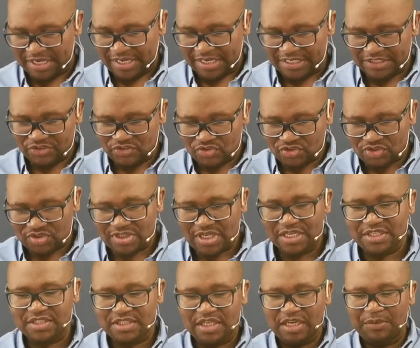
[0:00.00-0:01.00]
is
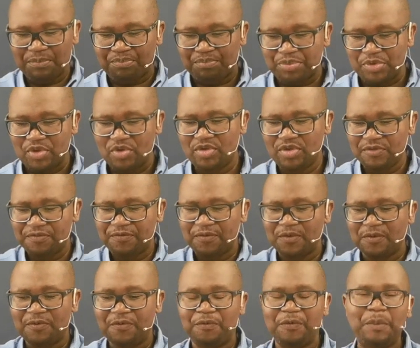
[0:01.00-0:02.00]
such a
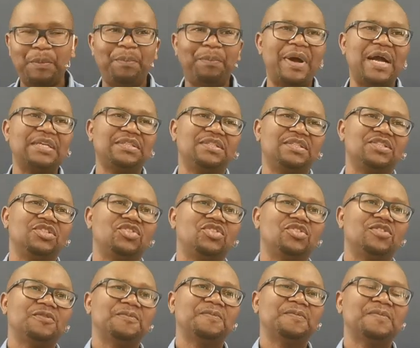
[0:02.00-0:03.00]
beautiful
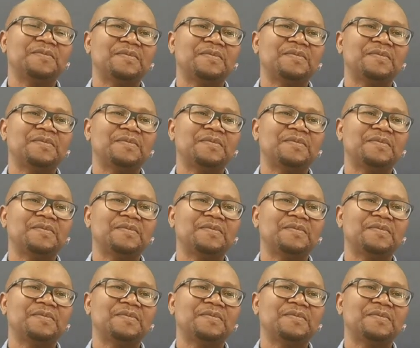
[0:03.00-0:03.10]
passage.